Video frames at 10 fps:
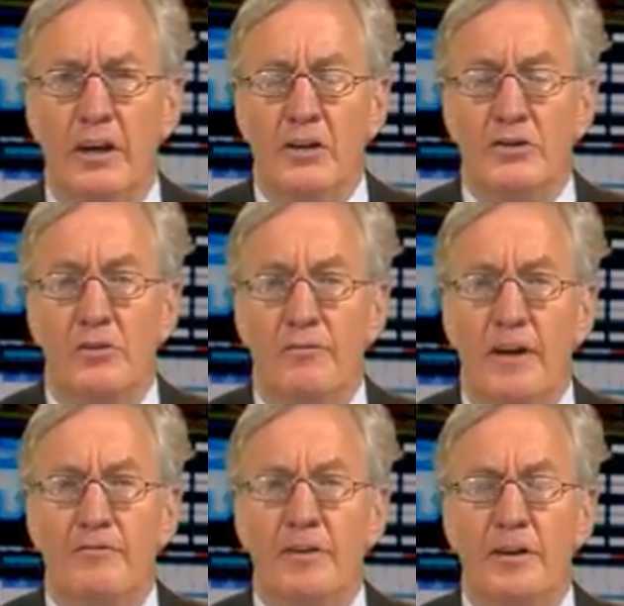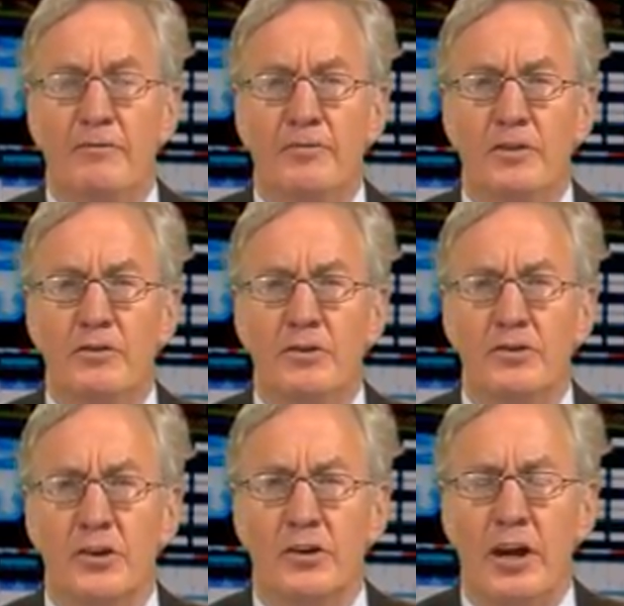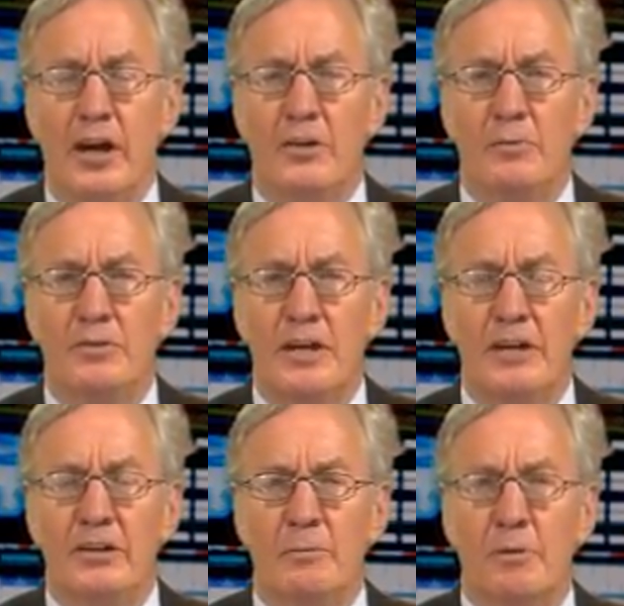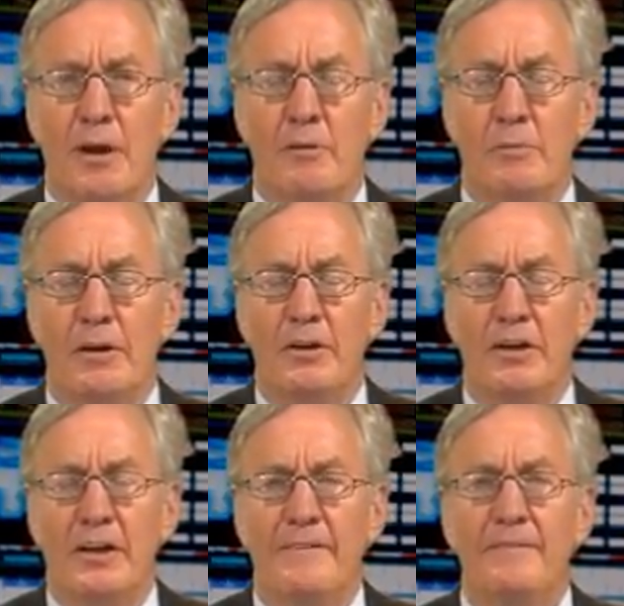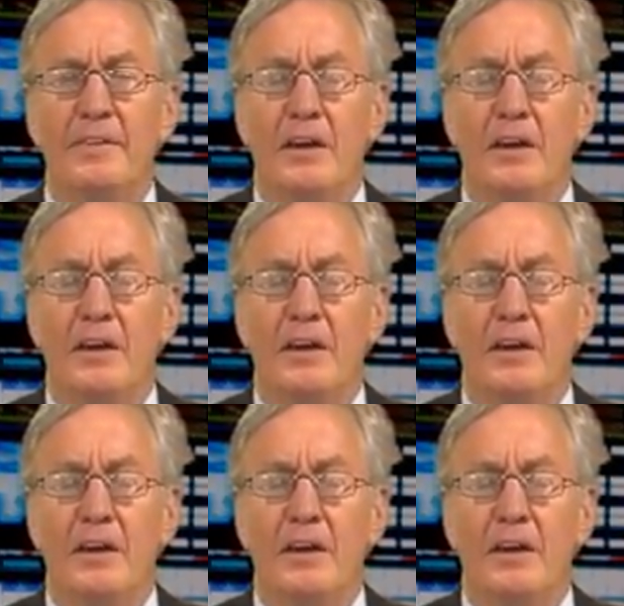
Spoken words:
So Fed fund futures are now setting the probability